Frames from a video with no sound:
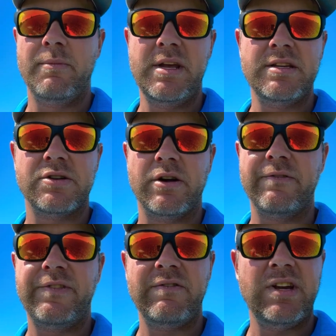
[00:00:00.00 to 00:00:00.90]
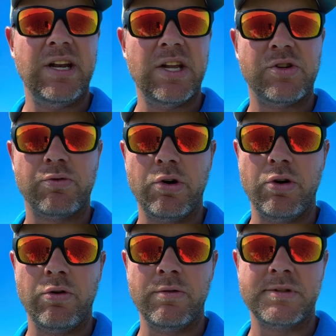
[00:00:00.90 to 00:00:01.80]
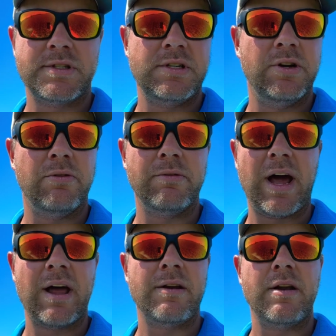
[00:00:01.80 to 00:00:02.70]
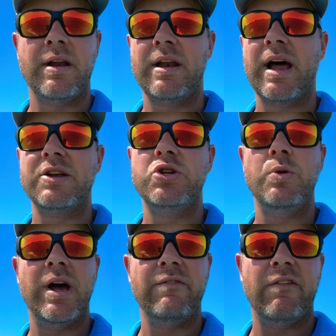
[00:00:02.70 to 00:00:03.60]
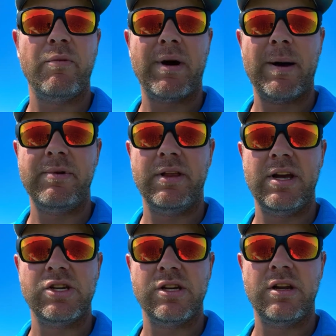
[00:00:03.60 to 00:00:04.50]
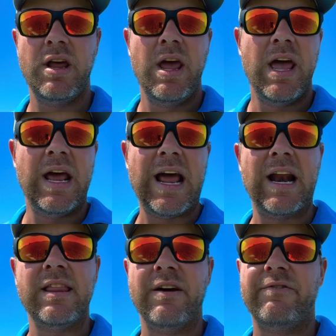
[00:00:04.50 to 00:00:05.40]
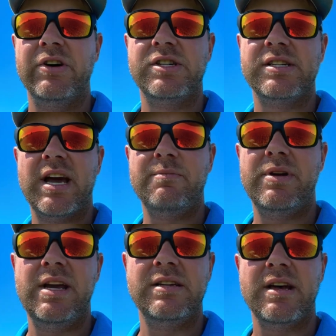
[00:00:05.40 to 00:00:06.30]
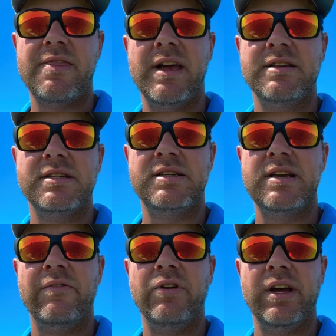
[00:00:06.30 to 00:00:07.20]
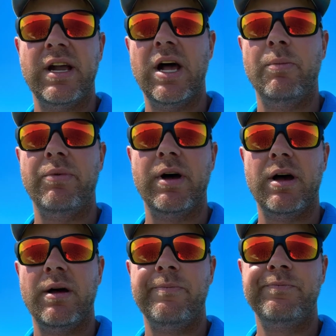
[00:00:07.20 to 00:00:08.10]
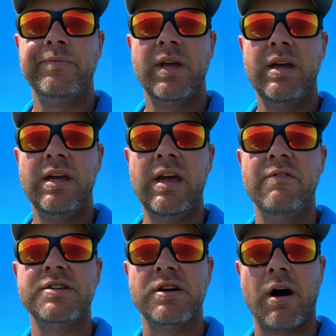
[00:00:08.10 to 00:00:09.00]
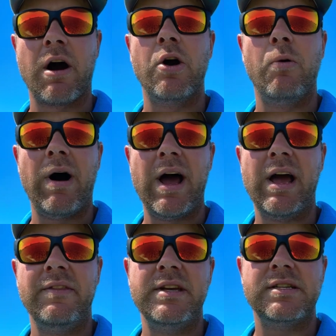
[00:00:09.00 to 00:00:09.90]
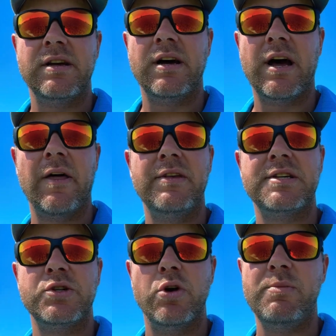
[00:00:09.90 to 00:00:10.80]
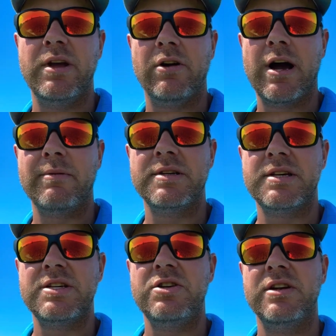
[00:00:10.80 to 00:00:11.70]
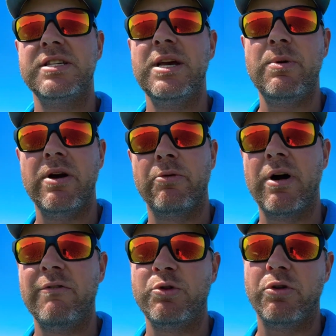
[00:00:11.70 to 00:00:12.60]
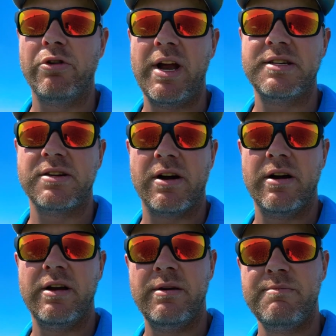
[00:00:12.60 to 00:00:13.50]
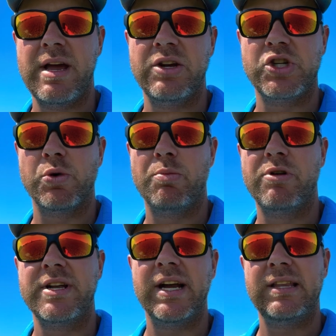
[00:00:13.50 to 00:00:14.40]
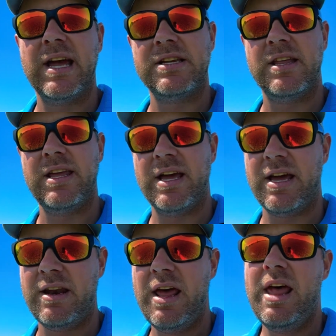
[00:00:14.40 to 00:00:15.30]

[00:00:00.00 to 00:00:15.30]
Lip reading: These are 15-inch rows, not too heavy of a population, and adding that fungicide piece, I think is definitely going to help give us a ROI on this soybean crop, because as you can see, we're off to a great start, and making sure we're protecting that to the end